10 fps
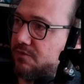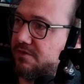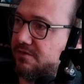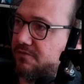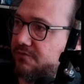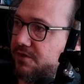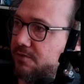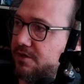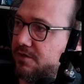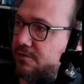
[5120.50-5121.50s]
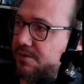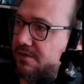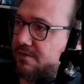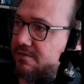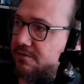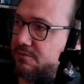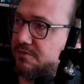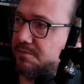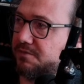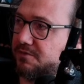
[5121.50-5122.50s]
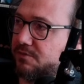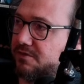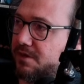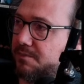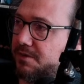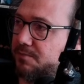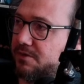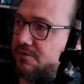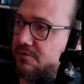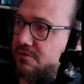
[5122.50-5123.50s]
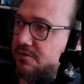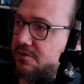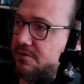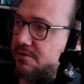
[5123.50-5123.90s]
flow a little bit, because the tooltip is always coming up when it shouldn't do.